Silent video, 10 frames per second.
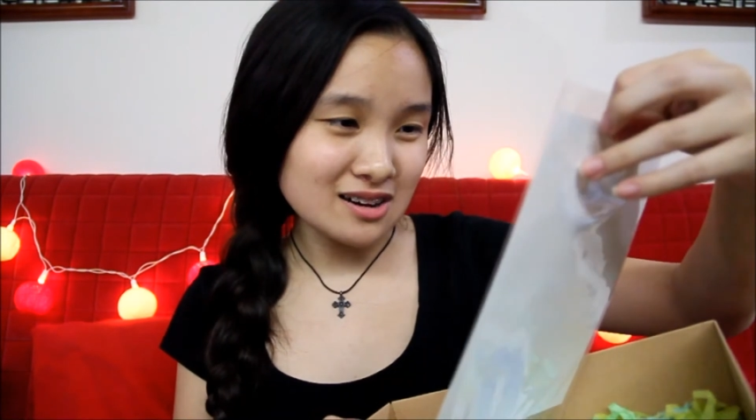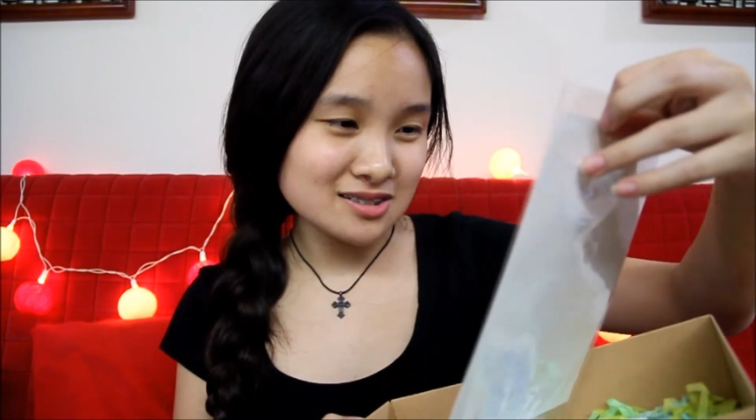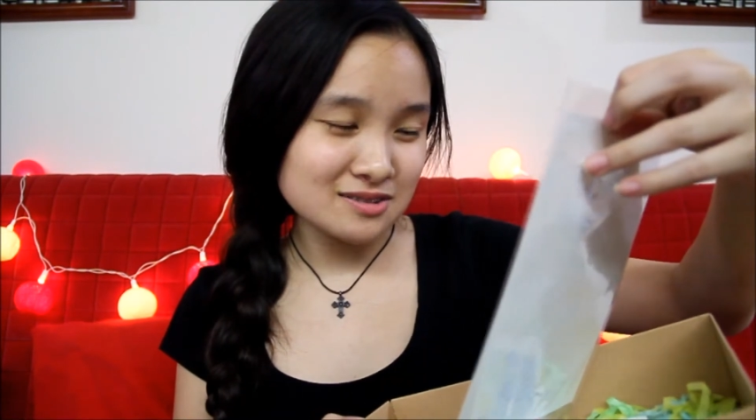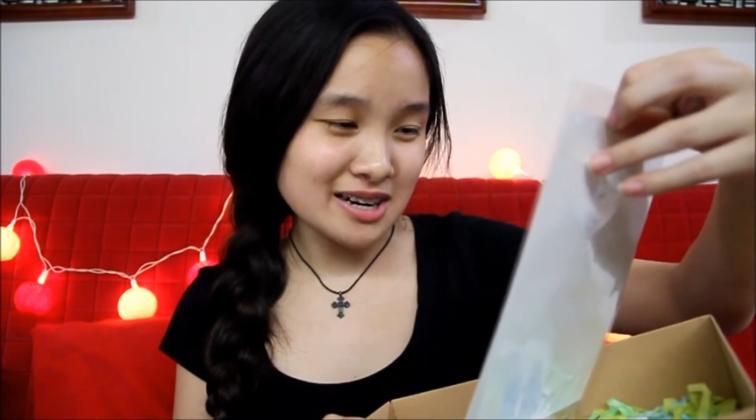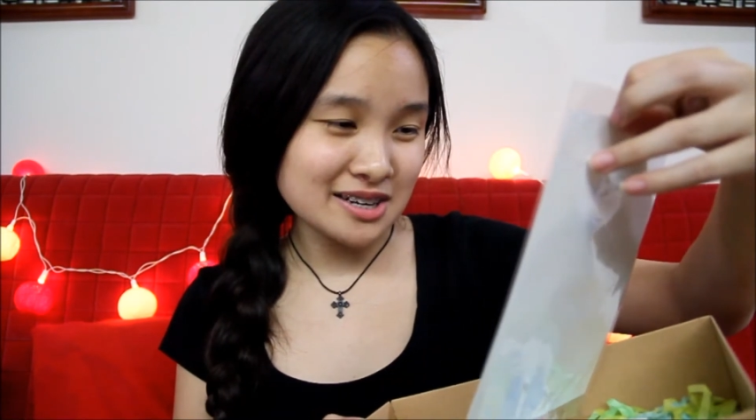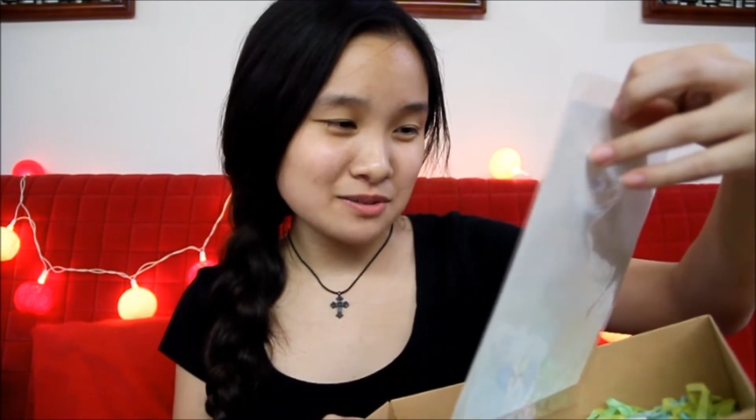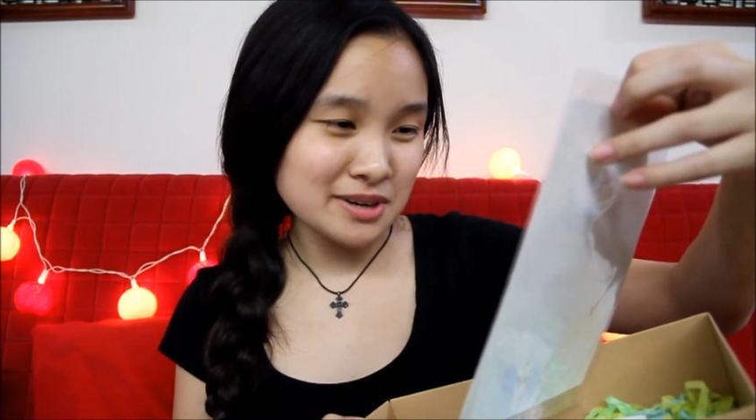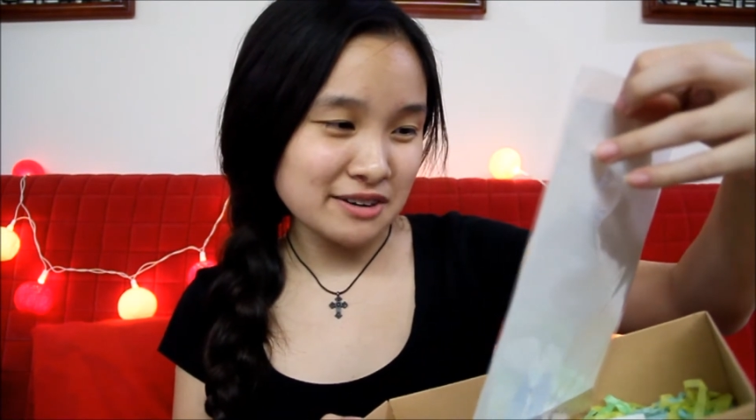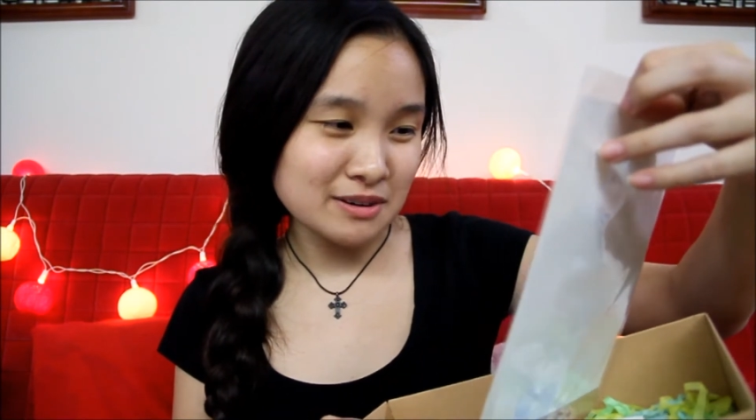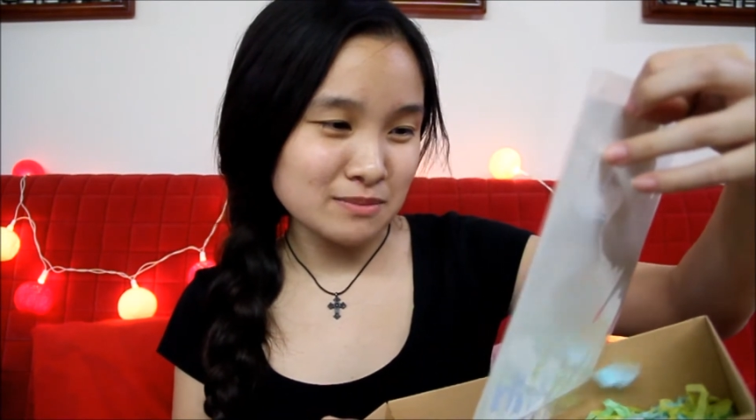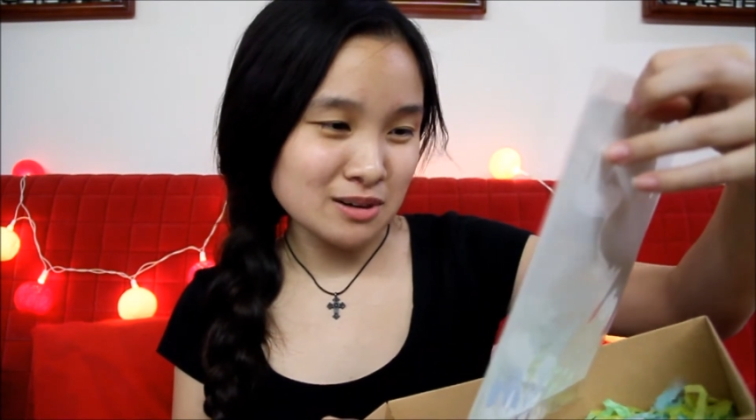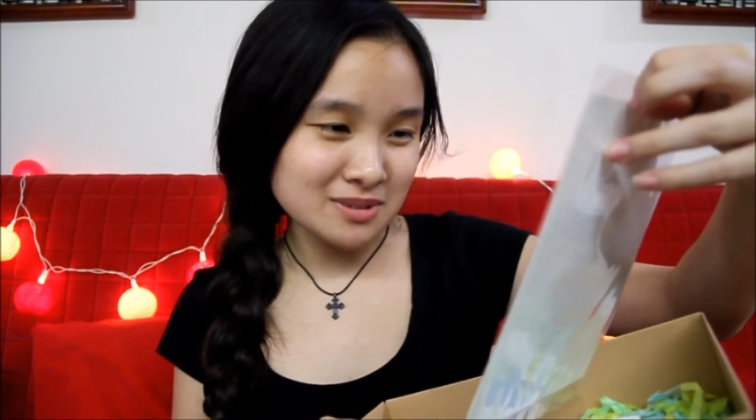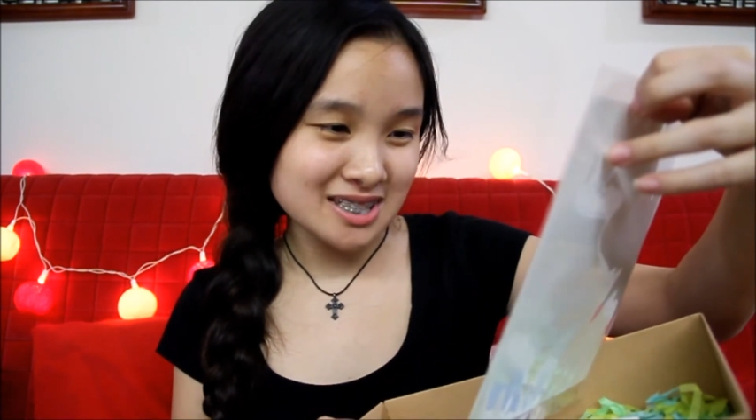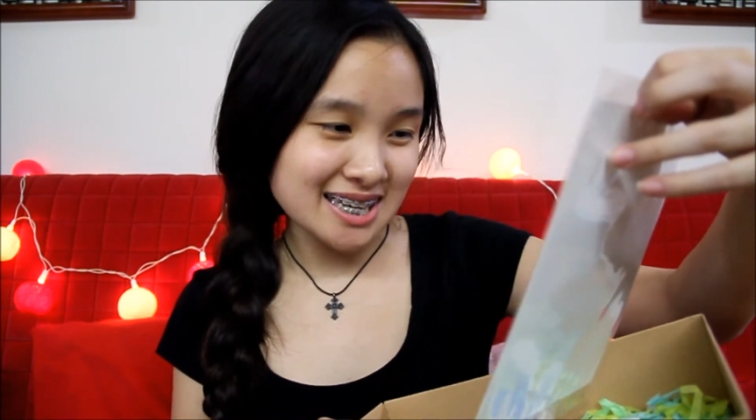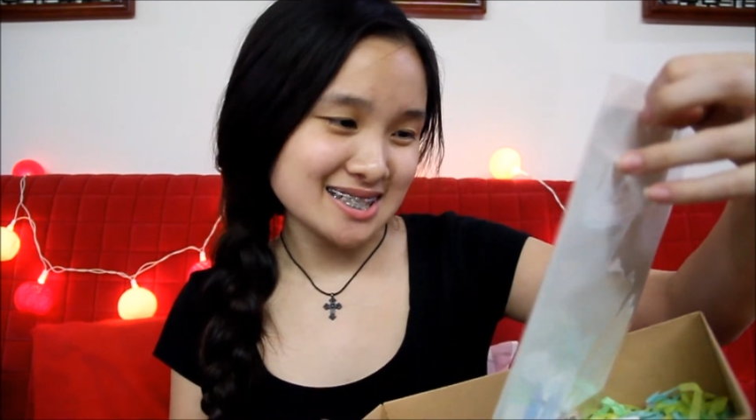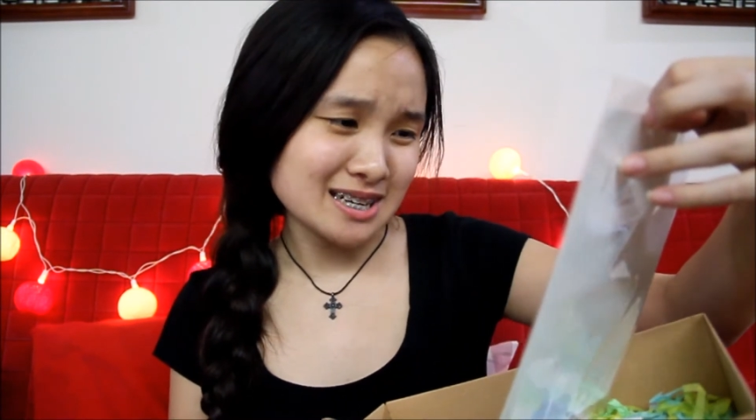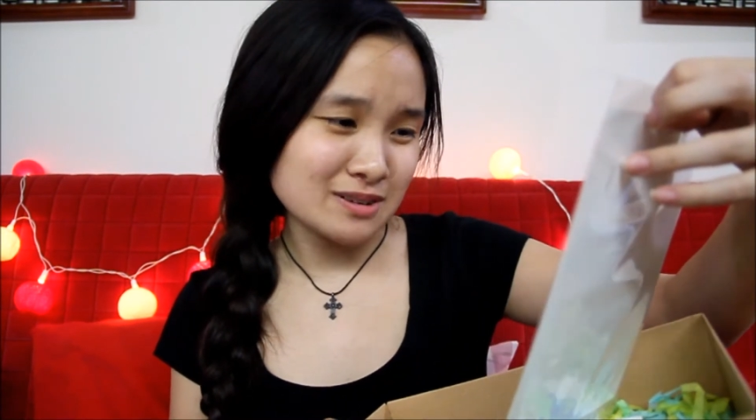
long to run away from normal days.